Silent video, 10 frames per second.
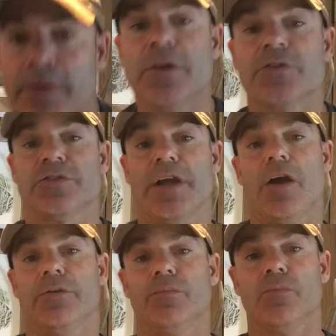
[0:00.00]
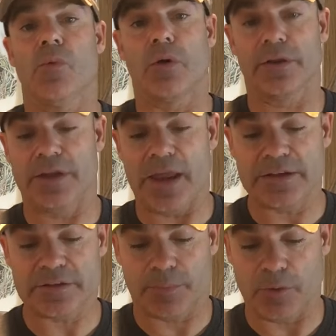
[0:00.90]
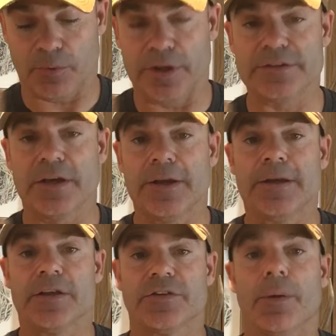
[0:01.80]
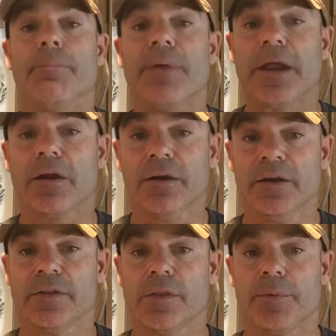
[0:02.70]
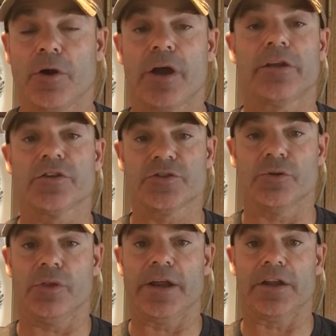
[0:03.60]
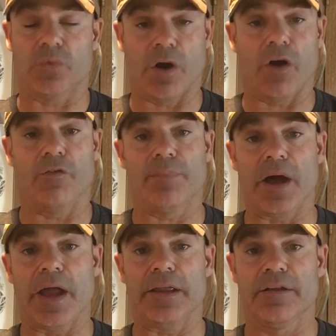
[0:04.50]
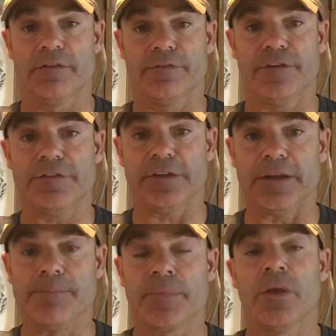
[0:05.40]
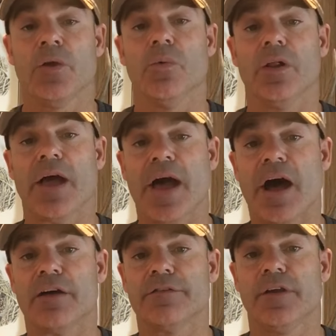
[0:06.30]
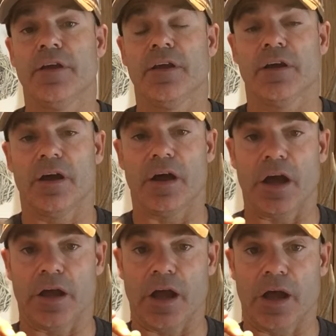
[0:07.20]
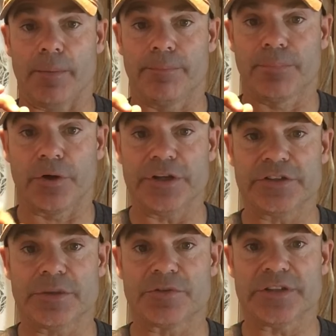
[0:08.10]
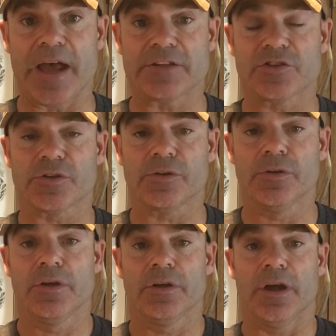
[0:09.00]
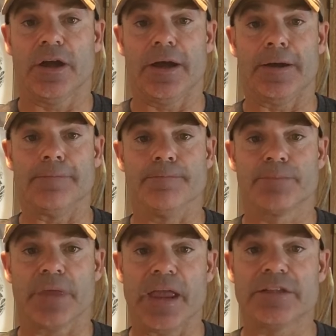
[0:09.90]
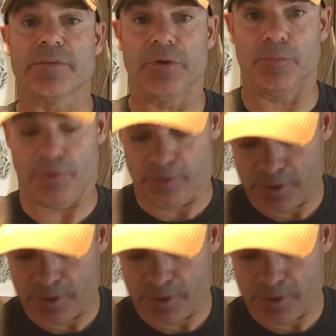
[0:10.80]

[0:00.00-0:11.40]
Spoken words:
So now more on the exit pupil is the bigger the binocular, so like a 12 by 50 will have a pretty substantial exit pupil.